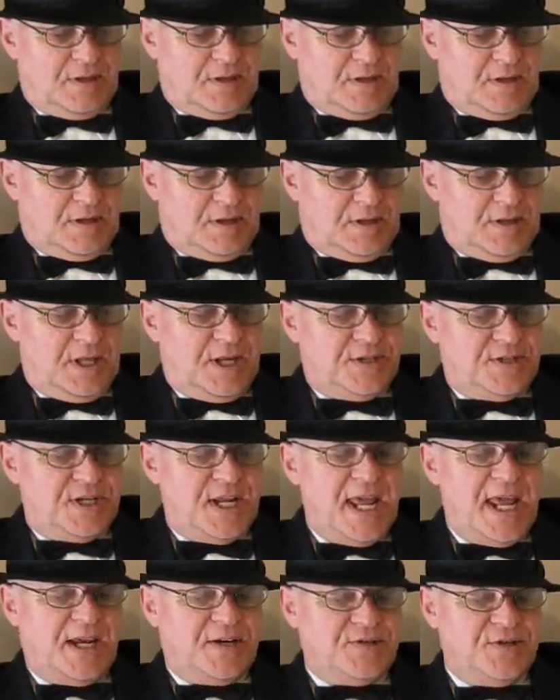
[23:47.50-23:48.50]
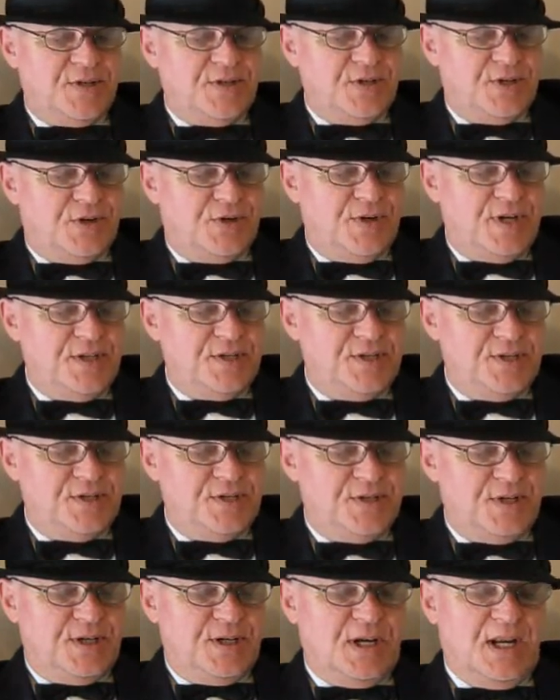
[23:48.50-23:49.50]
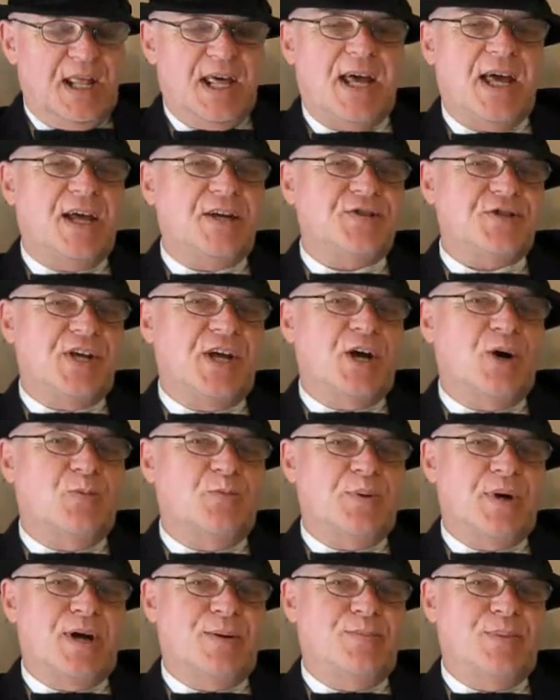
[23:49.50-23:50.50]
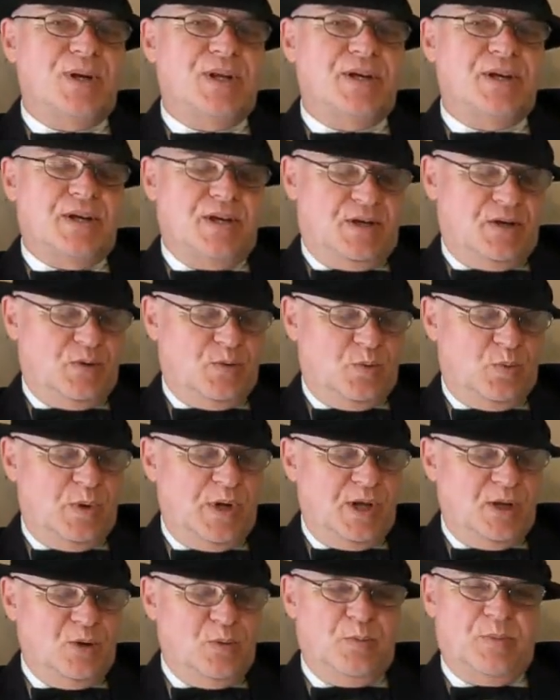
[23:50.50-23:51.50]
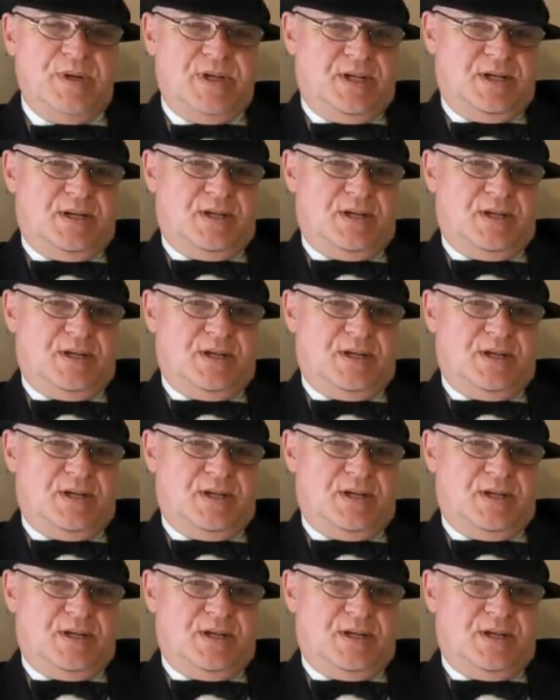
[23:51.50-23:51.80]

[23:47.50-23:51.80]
That tax increases enlarge our public well-being.